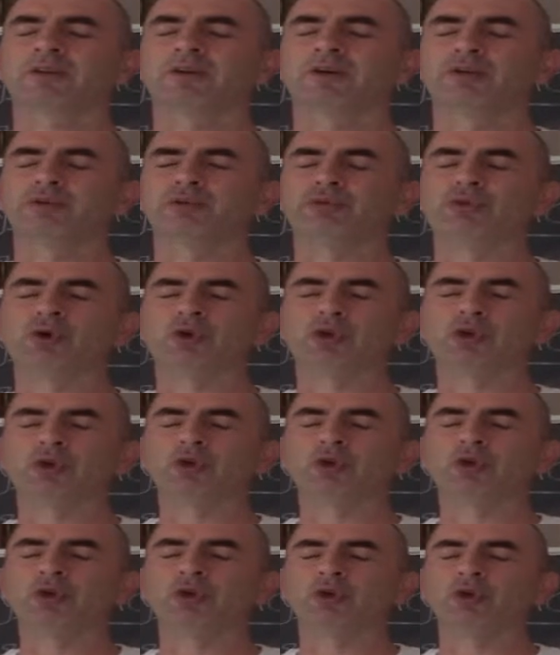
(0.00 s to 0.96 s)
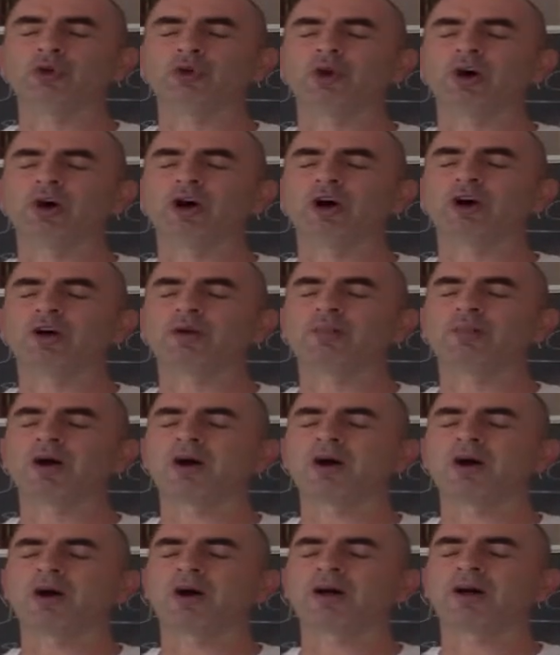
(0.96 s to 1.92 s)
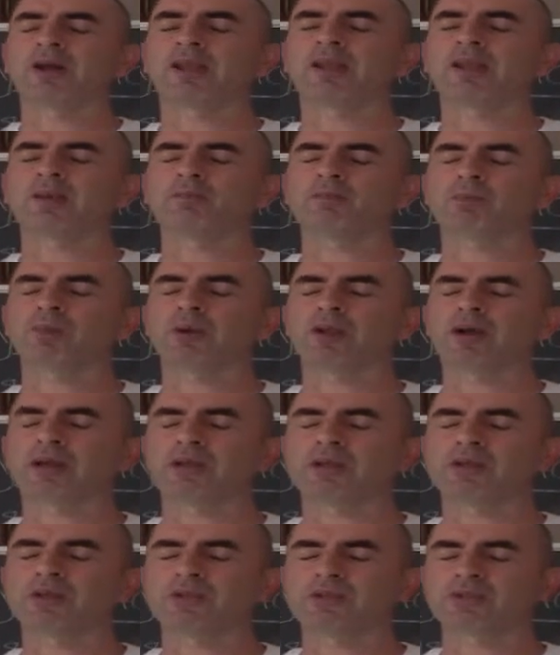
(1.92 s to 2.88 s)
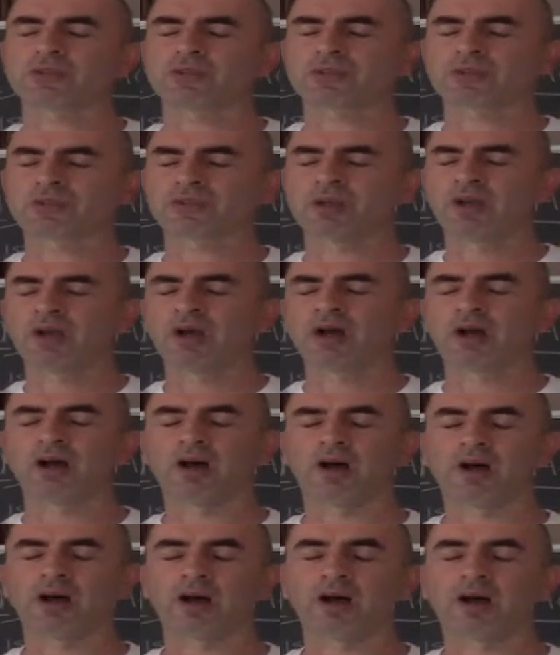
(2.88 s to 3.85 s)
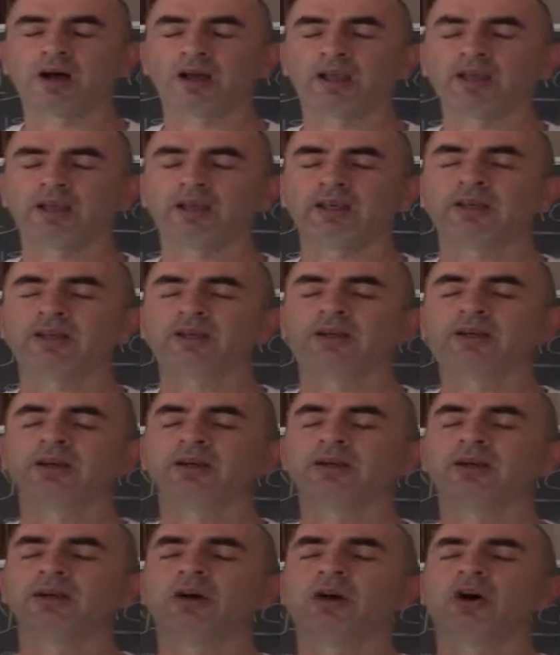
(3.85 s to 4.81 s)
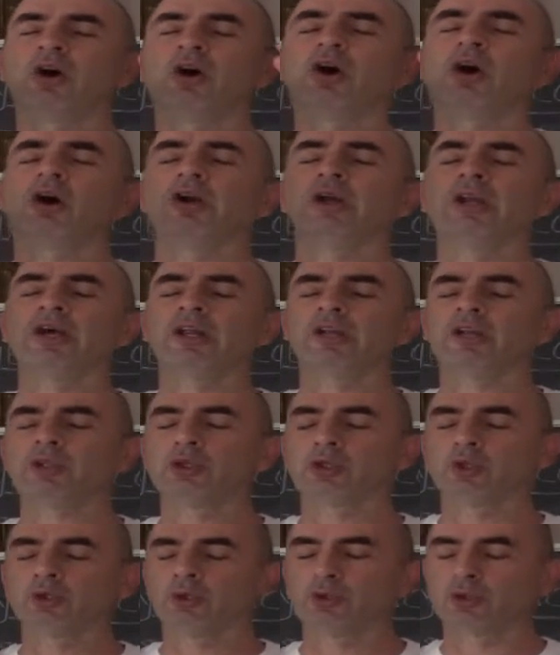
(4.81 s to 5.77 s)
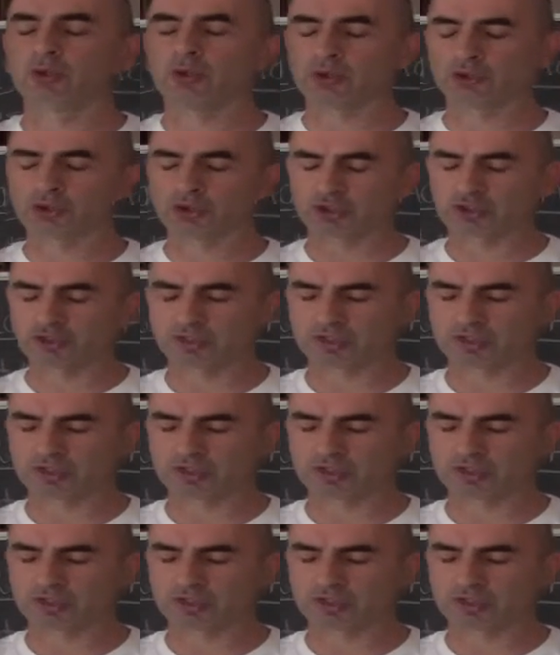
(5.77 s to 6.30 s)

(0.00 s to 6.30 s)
For you are my hiding place. I honor you, Lord Jesus.